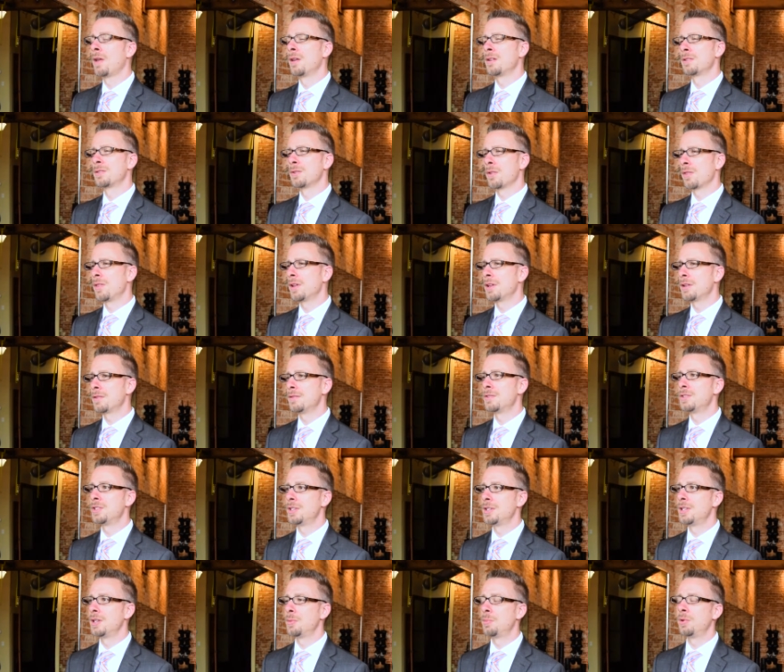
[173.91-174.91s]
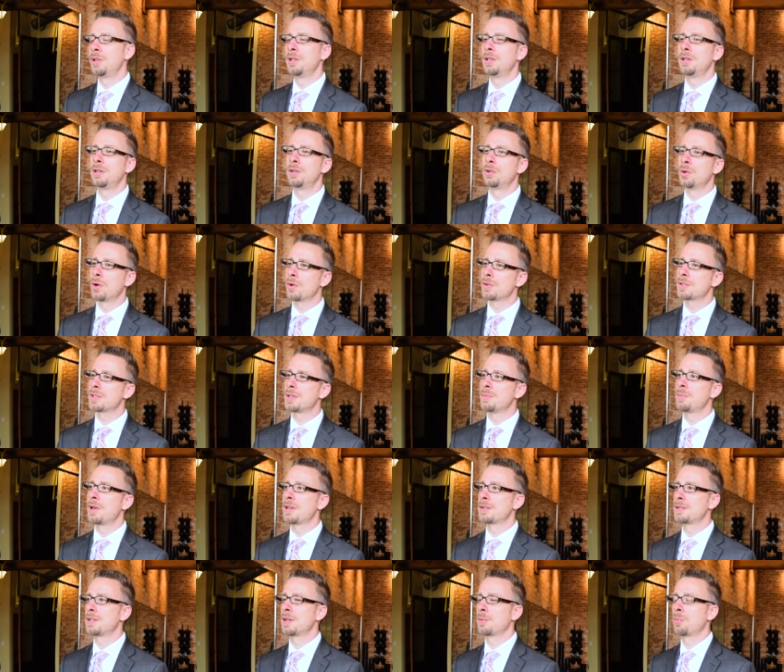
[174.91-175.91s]
So think of G D P, gross
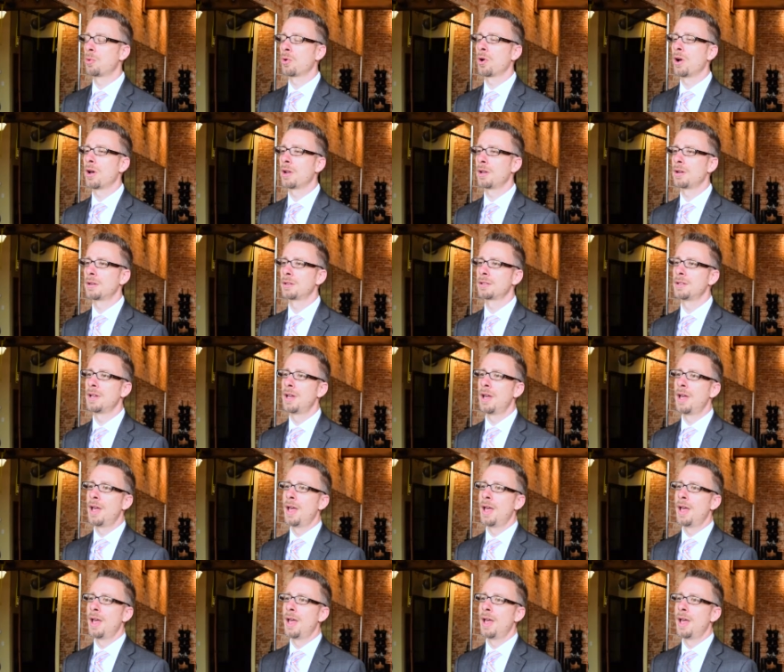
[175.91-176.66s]
domestic product,